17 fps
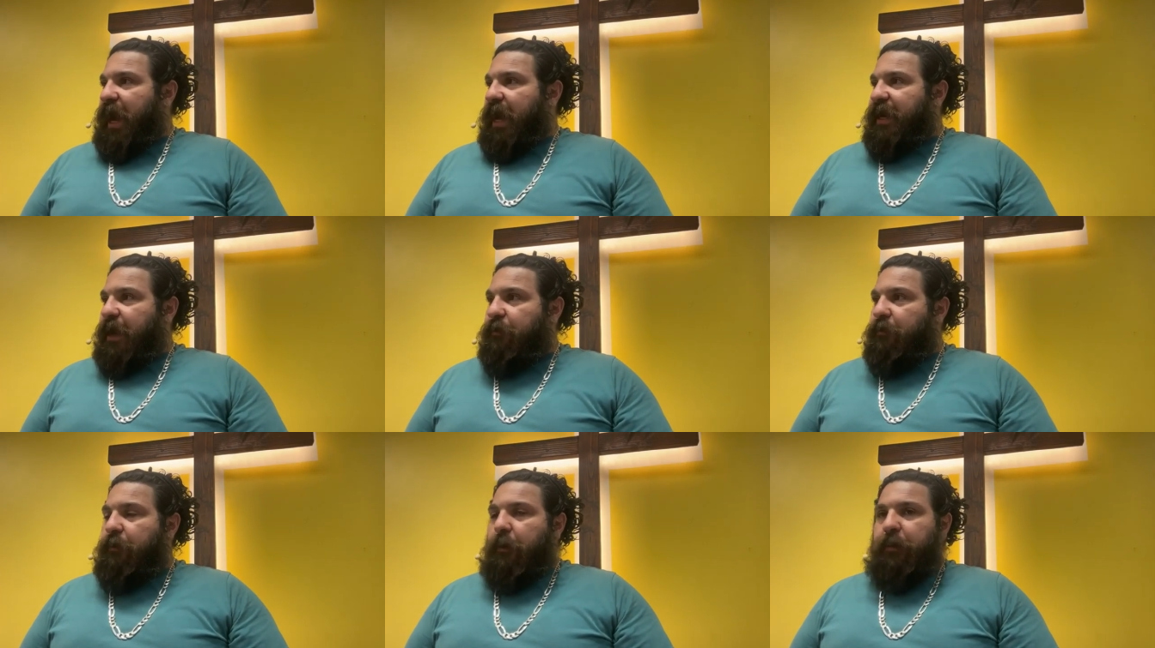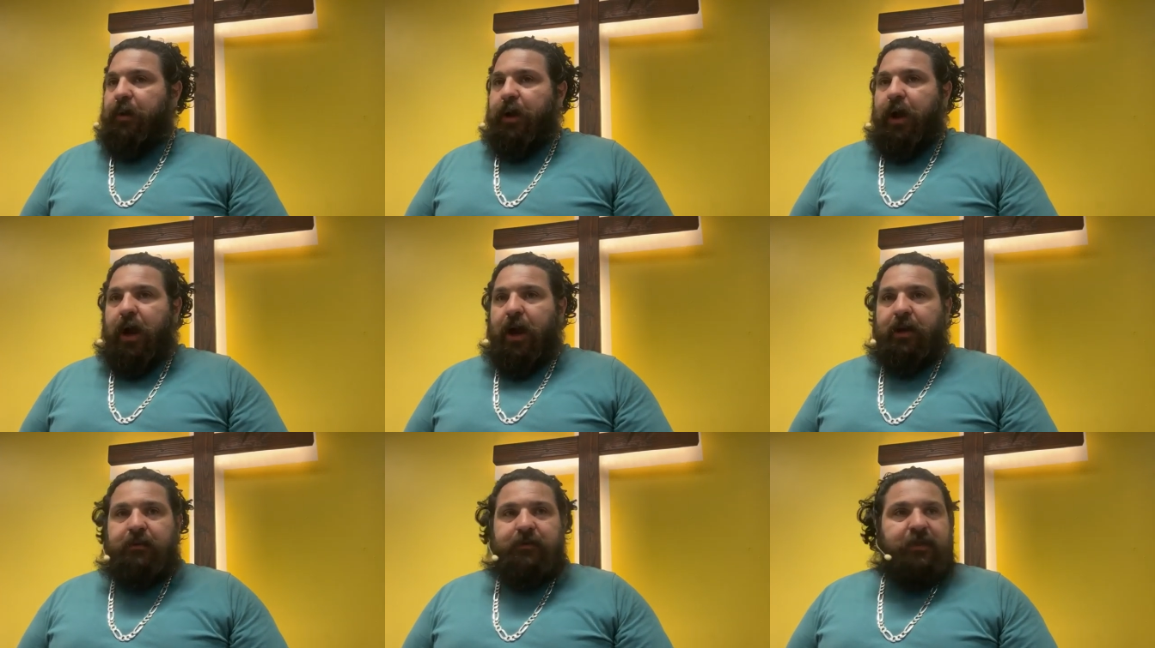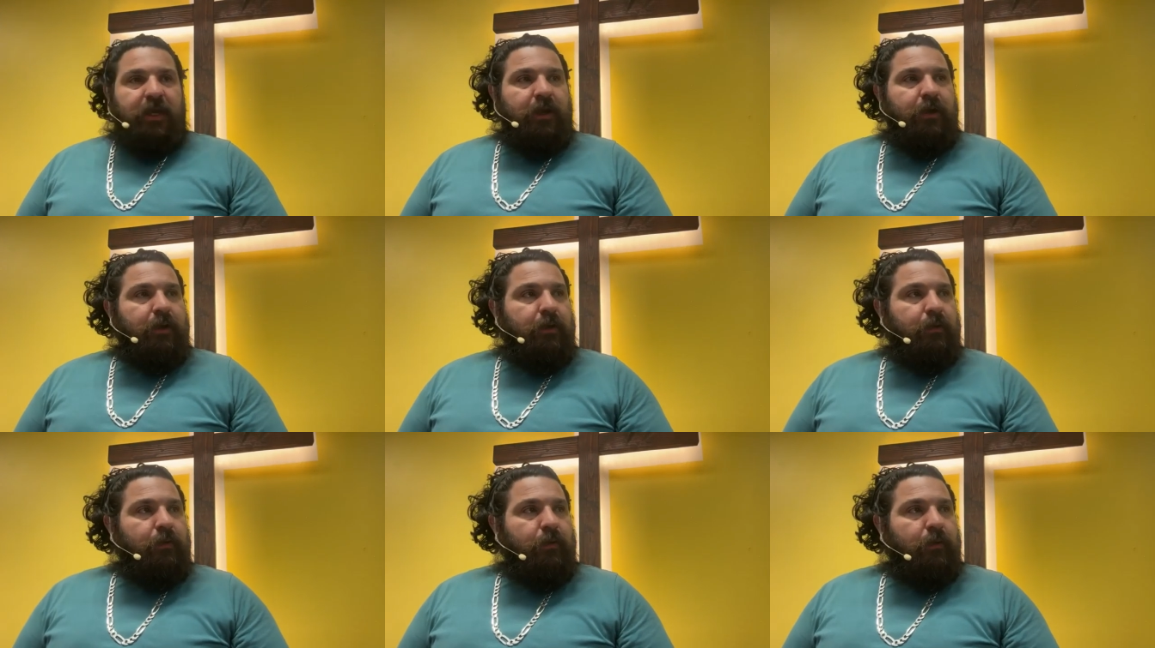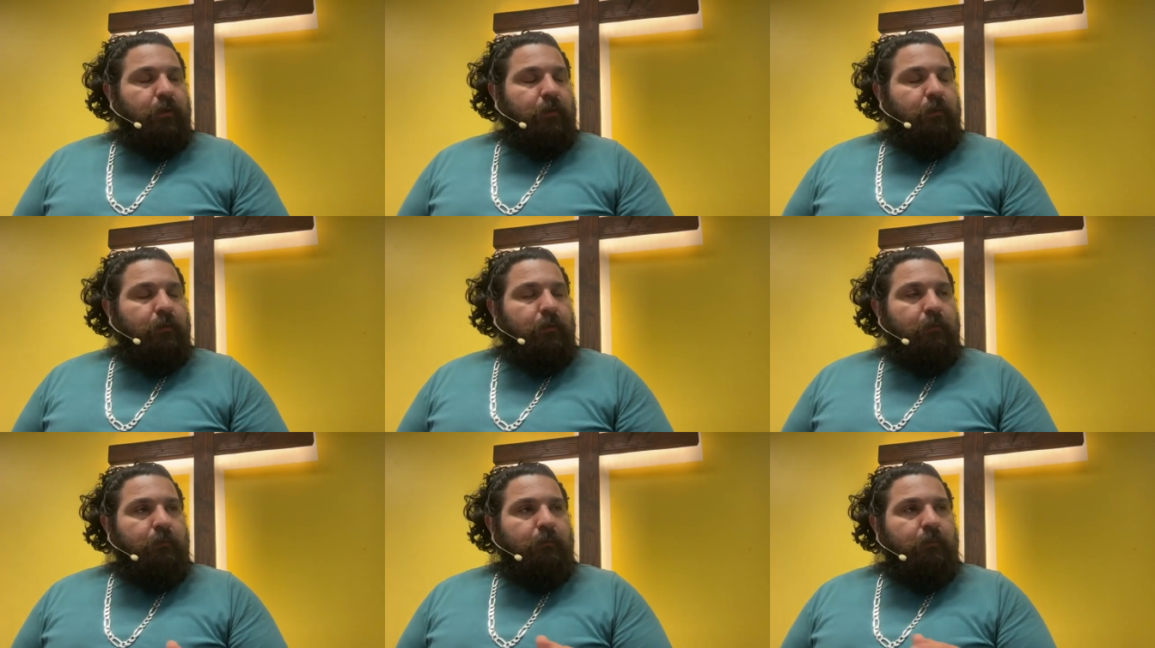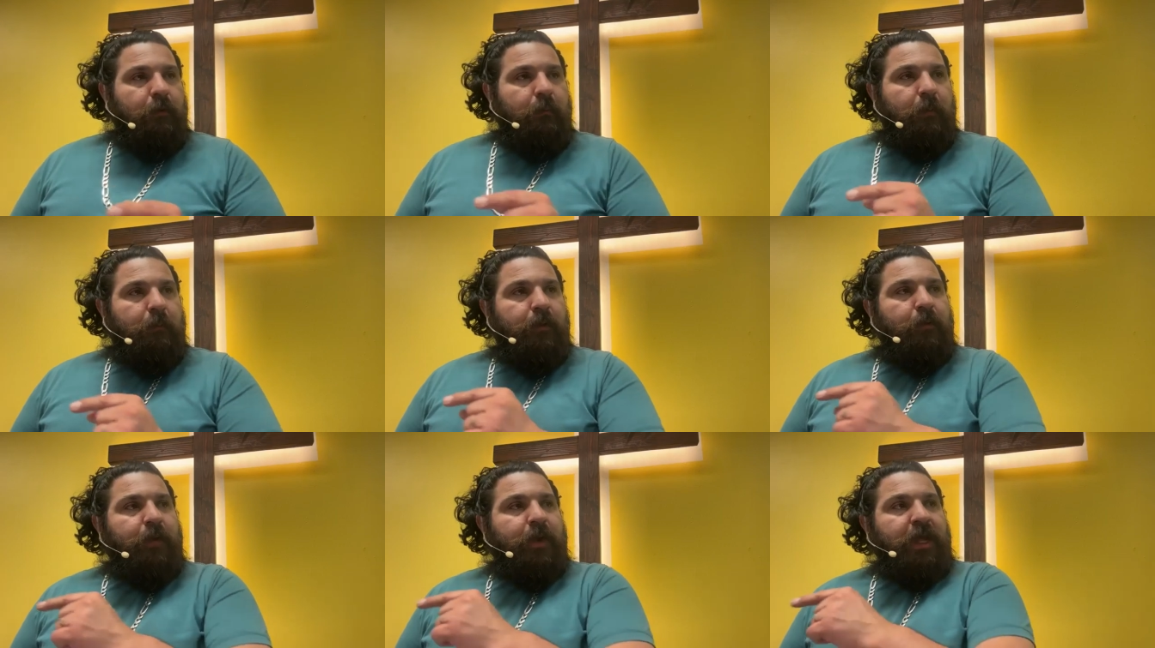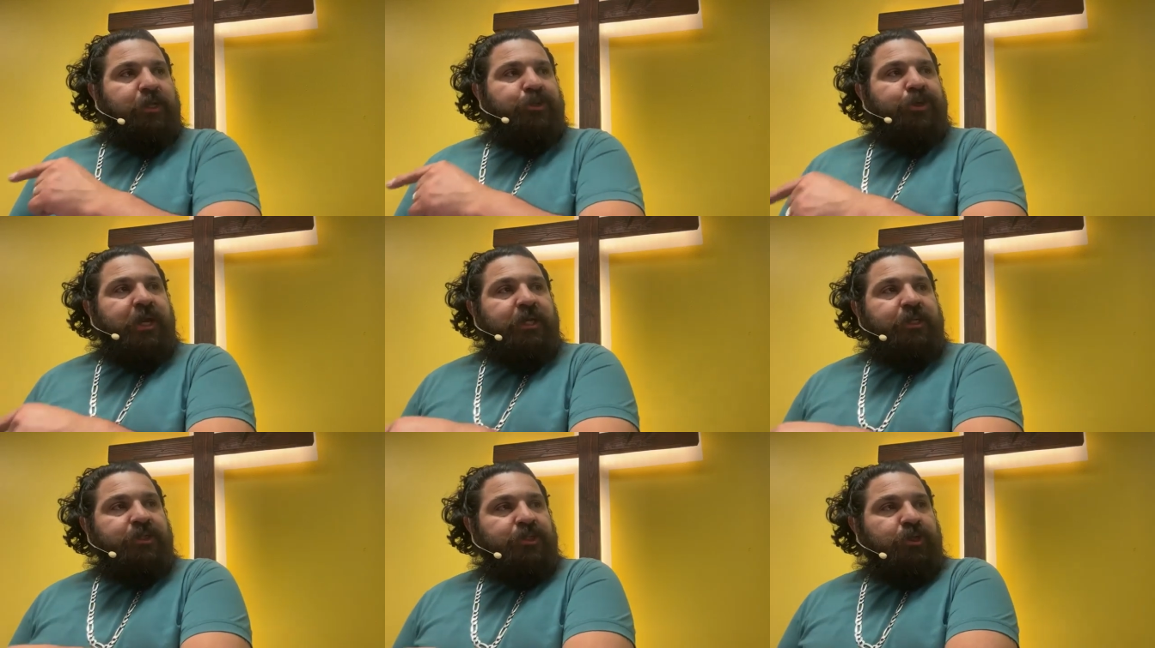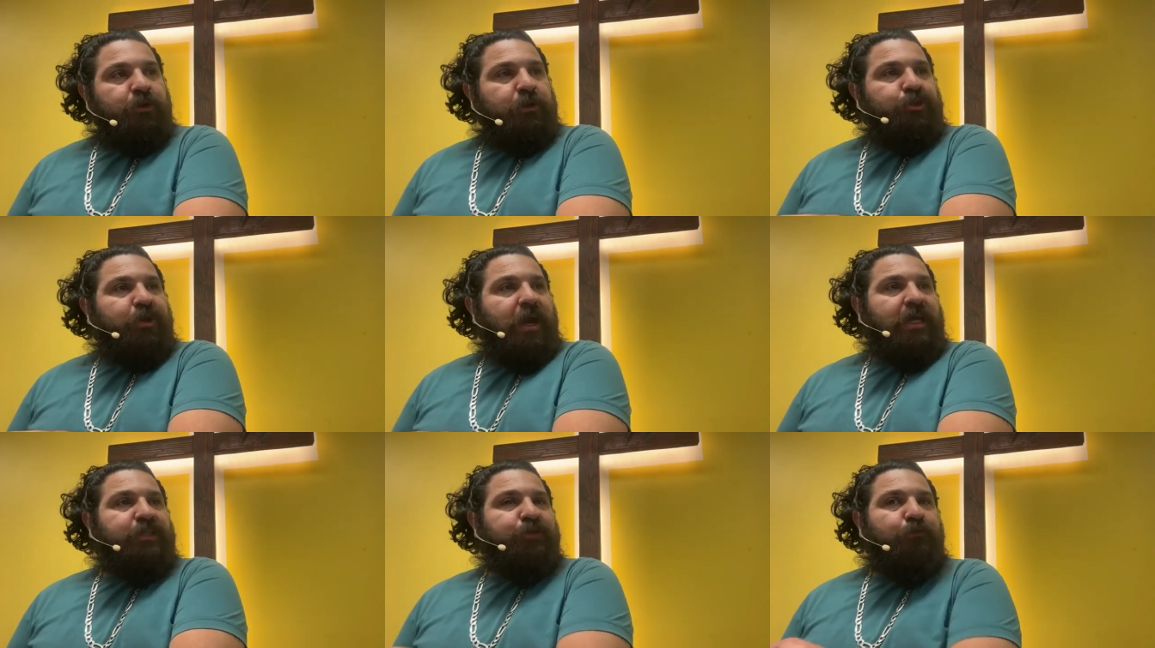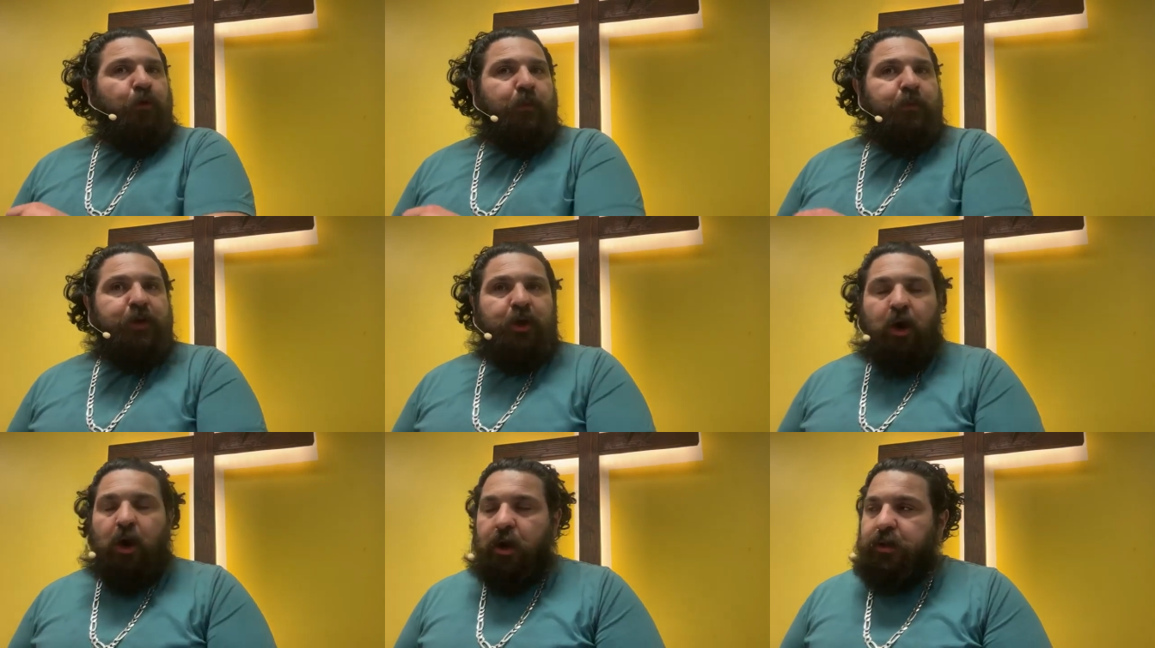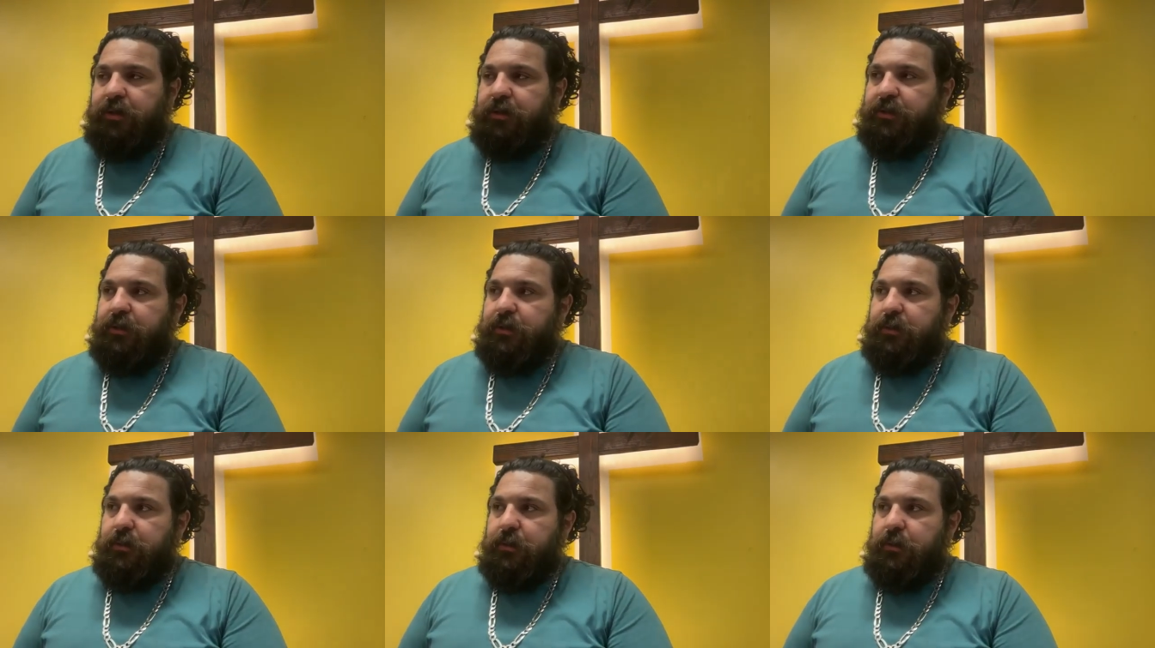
And I remember God saying, Remember when I changed you and transformed your heart?